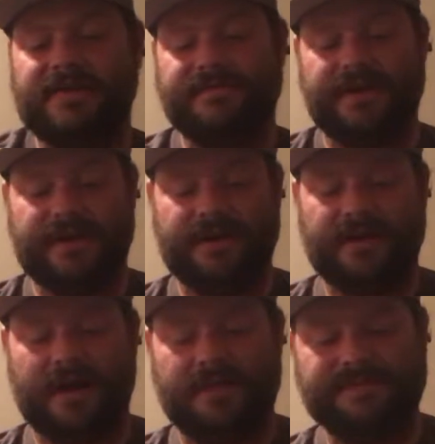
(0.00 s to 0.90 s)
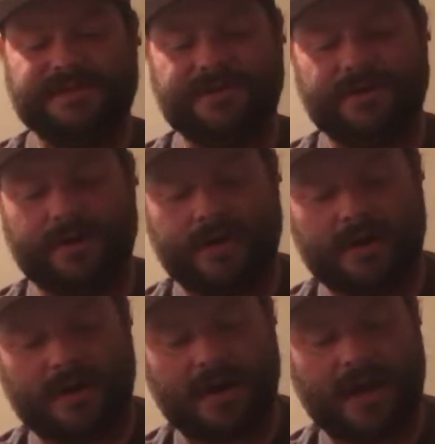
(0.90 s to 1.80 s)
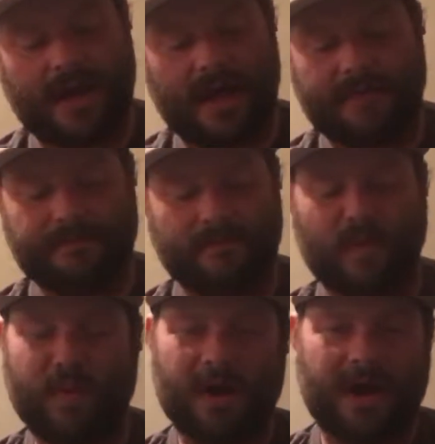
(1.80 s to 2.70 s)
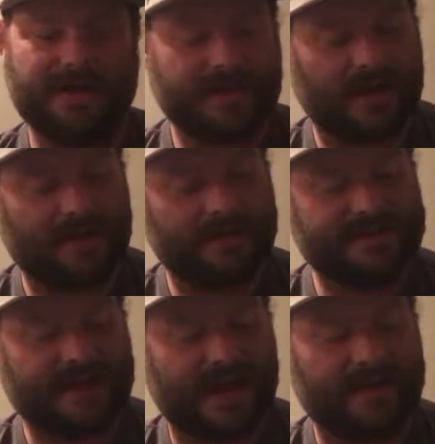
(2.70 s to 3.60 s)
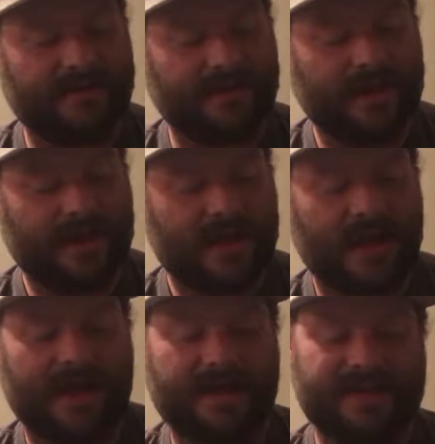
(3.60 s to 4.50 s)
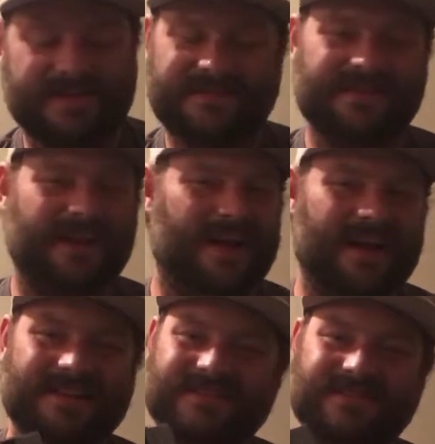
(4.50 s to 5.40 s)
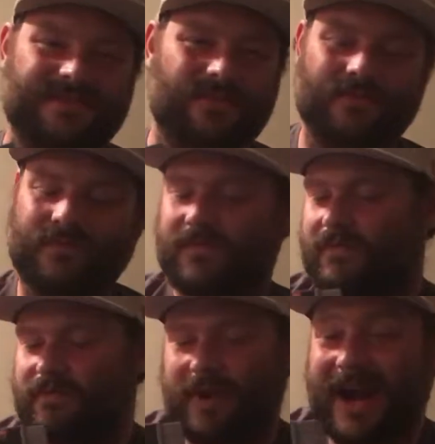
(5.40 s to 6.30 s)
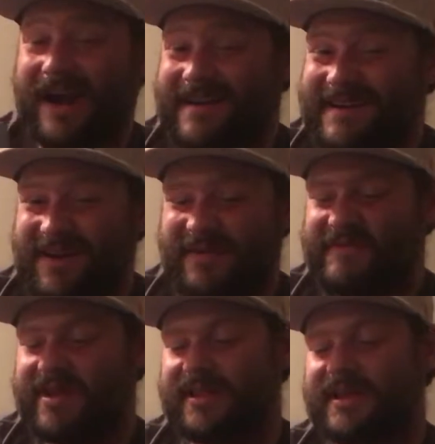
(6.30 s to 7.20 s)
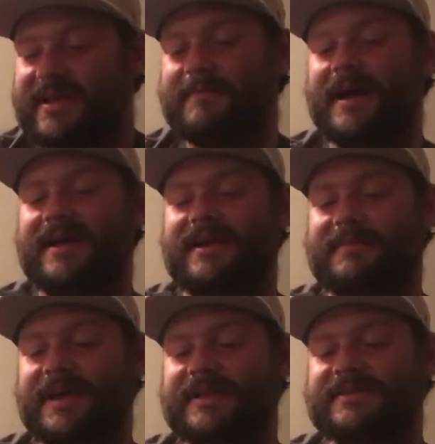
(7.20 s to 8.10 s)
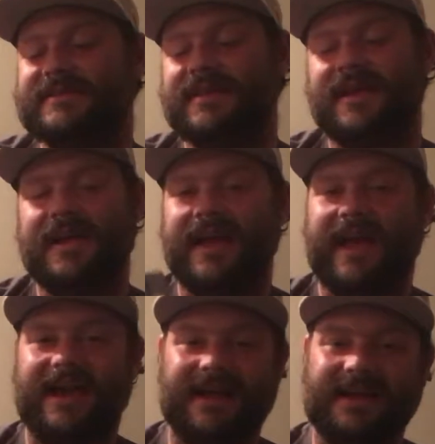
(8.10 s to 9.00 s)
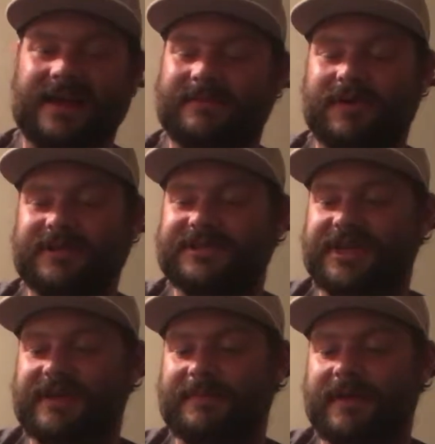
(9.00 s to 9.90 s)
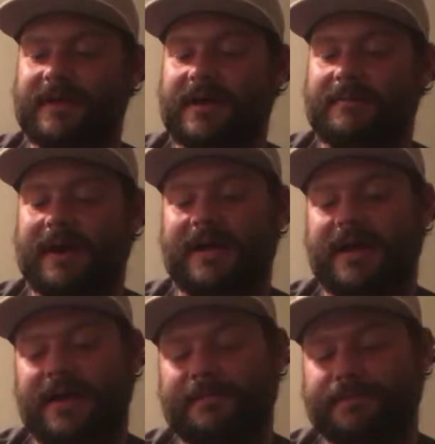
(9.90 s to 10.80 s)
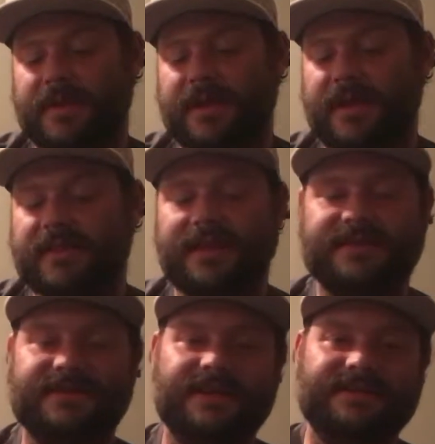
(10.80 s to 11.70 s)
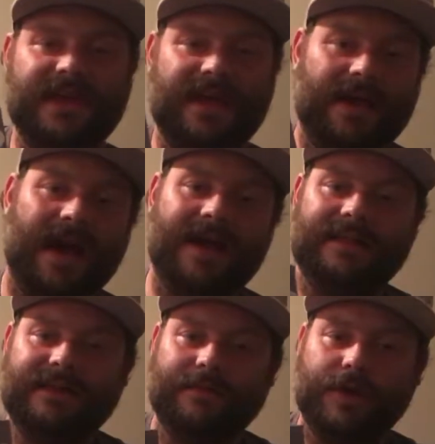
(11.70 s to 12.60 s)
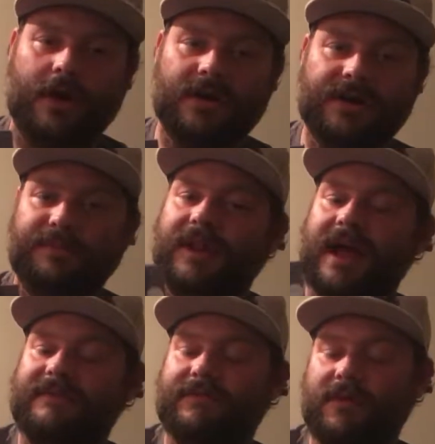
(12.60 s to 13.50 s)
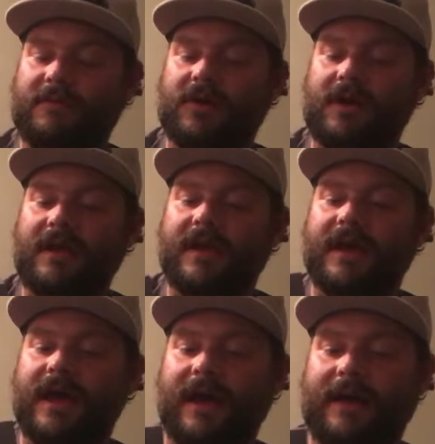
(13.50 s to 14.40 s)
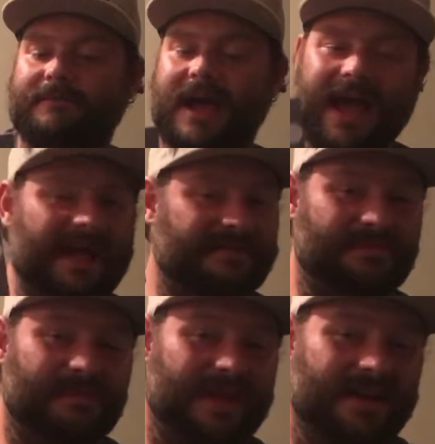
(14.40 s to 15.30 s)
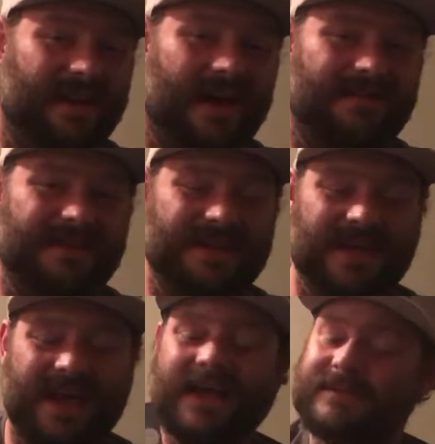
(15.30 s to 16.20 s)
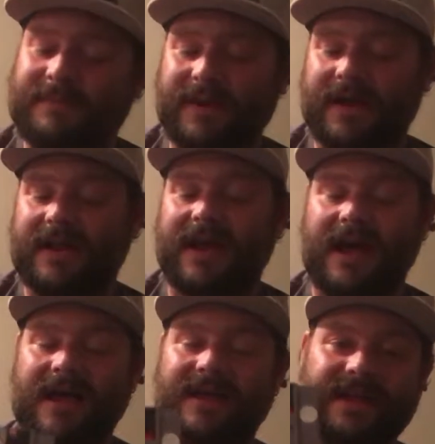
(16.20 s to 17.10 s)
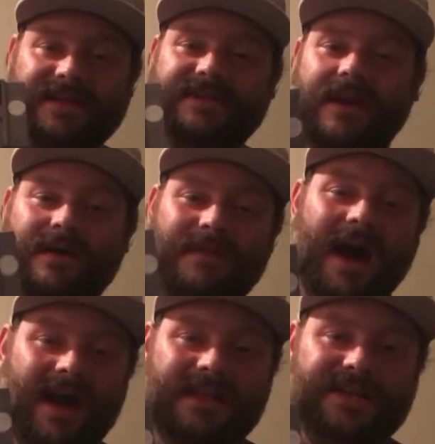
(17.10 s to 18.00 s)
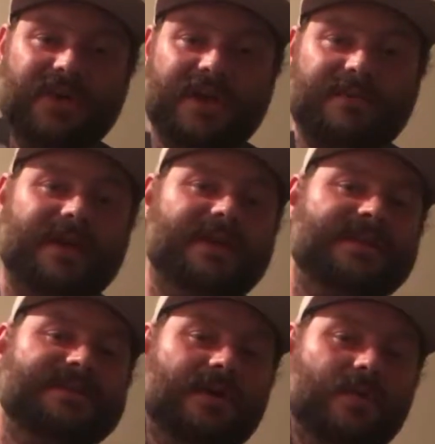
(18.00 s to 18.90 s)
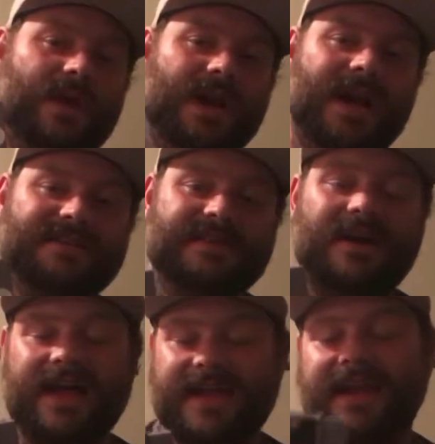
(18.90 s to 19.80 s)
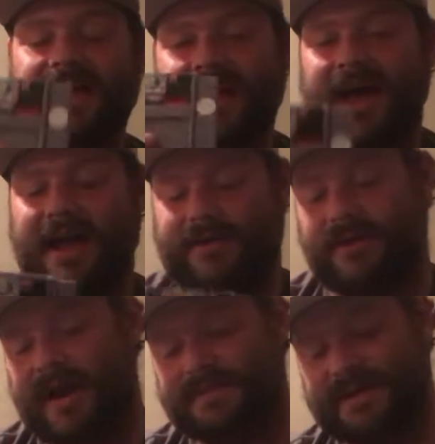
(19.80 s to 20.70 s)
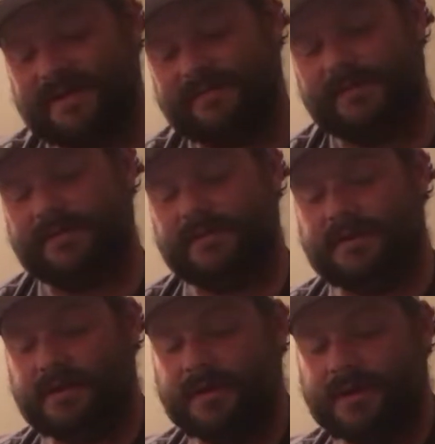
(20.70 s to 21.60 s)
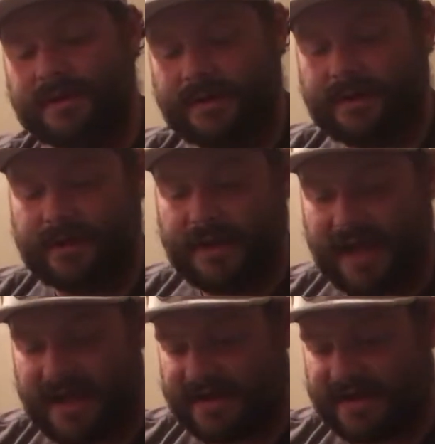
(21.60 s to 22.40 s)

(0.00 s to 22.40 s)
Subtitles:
of an obscure, more uncommon title. It's not rare, really, by any means, and I got it pretty cheap, but this is a highly regarded platformer. I haven't played a lot of it yet, but it's come highly recommended, so when I saw it, I grabbed it. I